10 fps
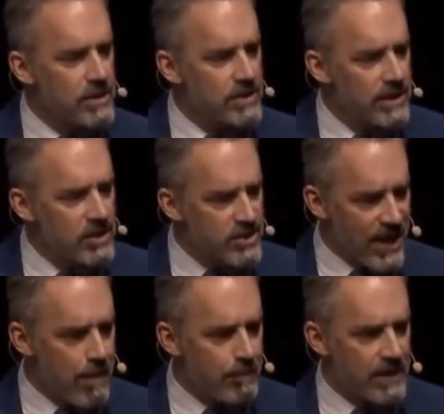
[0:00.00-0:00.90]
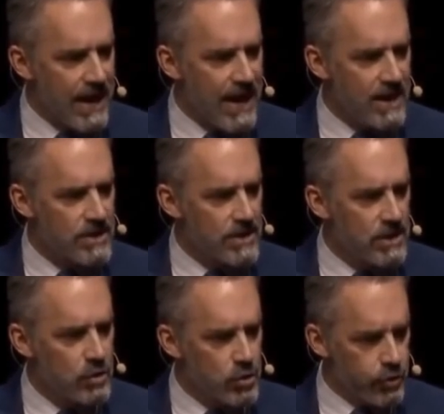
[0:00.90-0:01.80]
accept it as
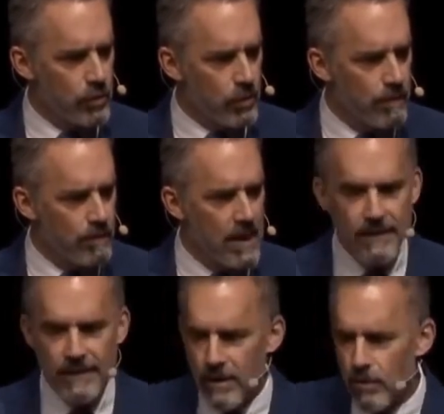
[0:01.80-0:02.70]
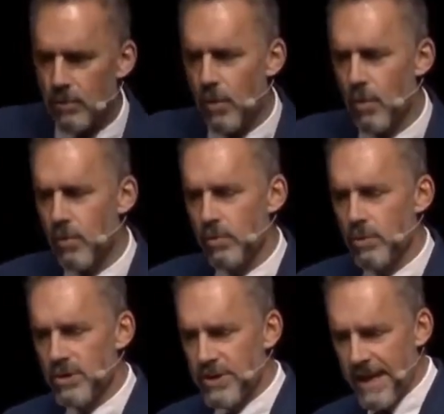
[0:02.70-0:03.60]
true. They don't go
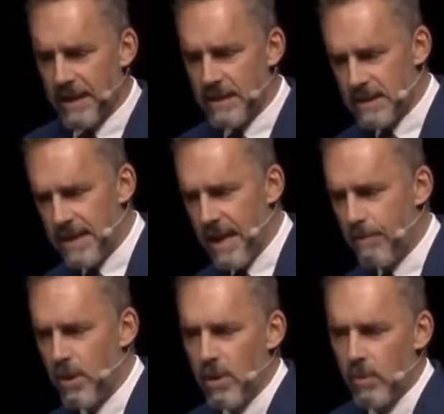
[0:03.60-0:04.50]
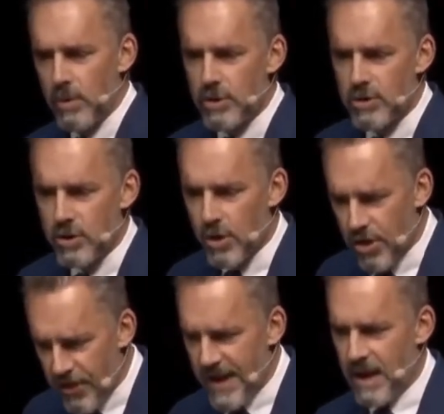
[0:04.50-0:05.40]
the second step, which is to
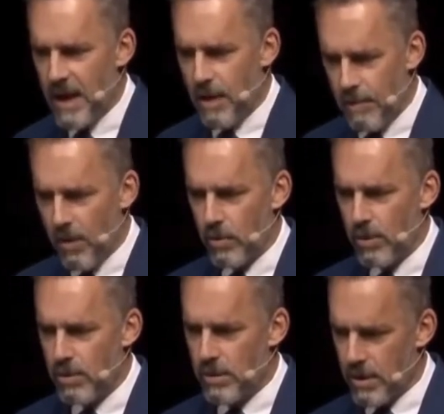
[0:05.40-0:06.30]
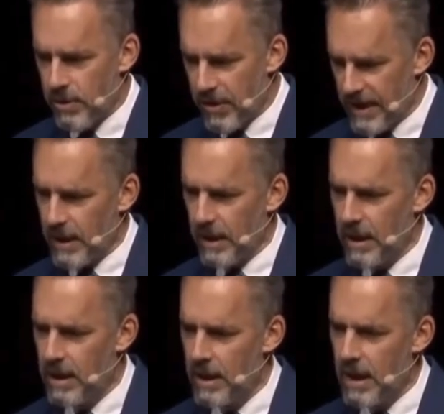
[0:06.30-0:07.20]
think about the thinking.
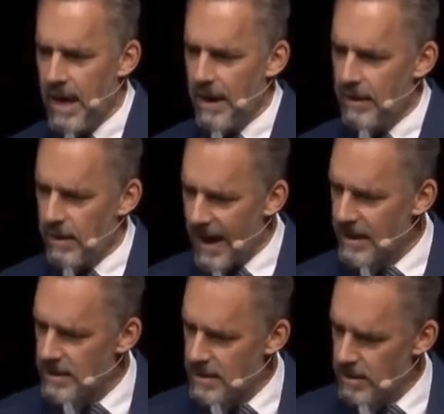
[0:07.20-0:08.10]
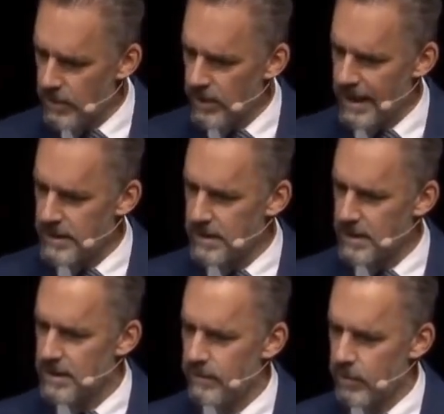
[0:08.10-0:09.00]
And that's the real
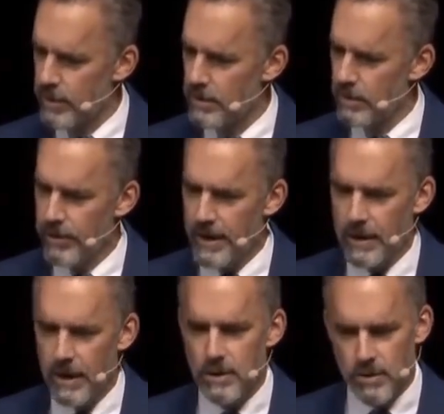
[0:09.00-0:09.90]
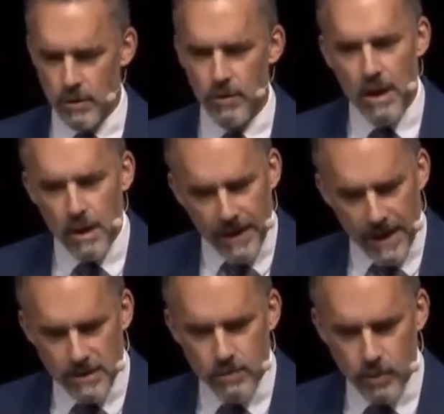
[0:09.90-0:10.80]
essence of critical thinking. And so
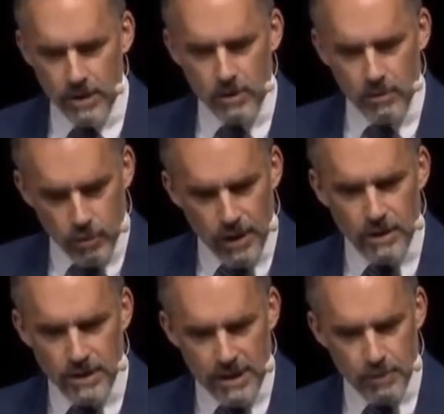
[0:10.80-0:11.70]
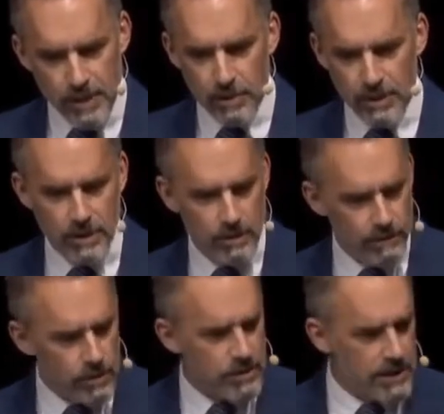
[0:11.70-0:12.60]
that's what you try to teach people in
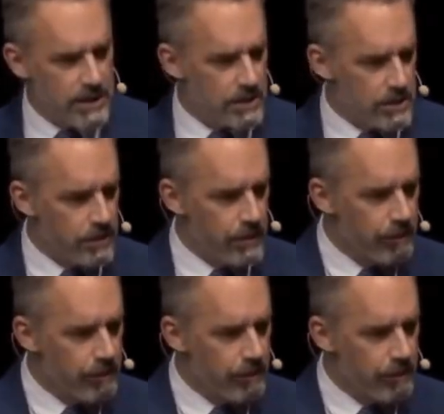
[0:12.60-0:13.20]
university, is to